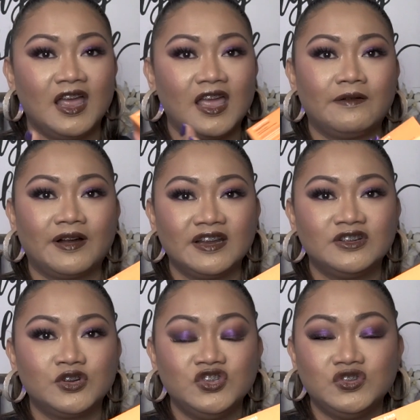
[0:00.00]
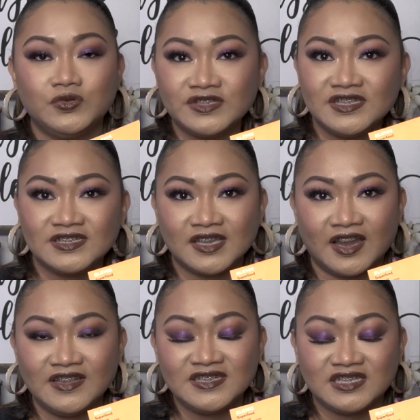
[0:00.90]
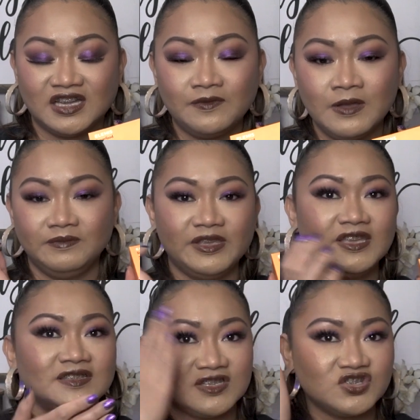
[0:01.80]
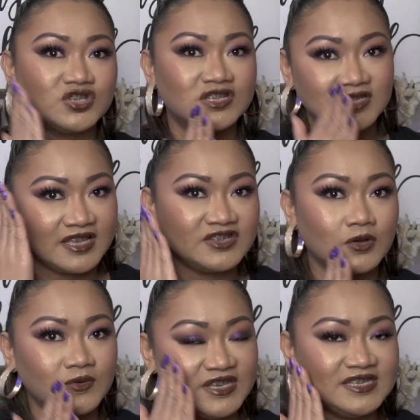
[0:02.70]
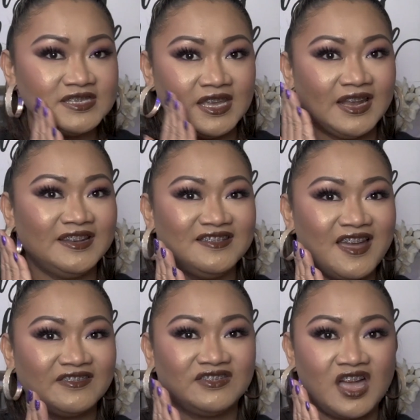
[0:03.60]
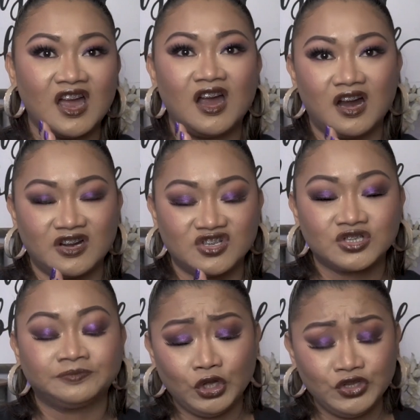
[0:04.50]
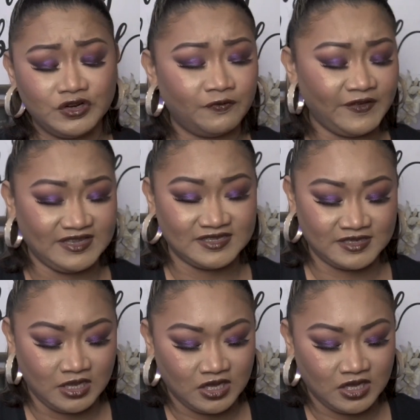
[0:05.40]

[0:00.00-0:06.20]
I rather use this kind of stuff because it's just like so easy and not that harsh on your face.